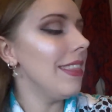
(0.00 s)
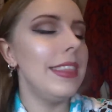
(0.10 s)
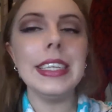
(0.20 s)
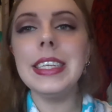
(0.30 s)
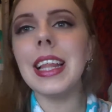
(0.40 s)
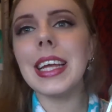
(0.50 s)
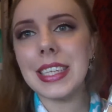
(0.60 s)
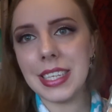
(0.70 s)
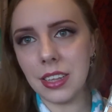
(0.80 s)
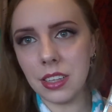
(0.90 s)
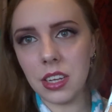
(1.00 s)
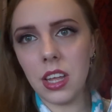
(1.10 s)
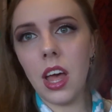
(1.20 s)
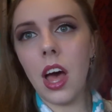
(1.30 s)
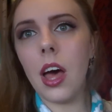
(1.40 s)
This is like silk.
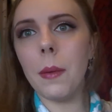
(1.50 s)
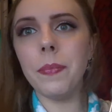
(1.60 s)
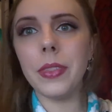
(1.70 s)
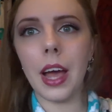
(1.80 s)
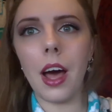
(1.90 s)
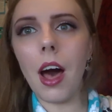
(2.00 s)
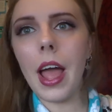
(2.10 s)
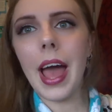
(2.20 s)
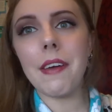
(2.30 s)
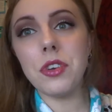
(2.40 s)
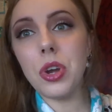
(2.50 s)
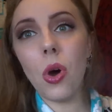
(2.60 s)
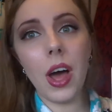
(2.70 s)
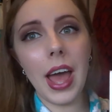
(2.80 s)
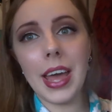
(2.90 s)
I have
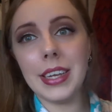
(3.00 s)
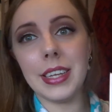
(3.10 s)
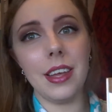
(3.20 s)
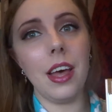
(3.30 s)
not had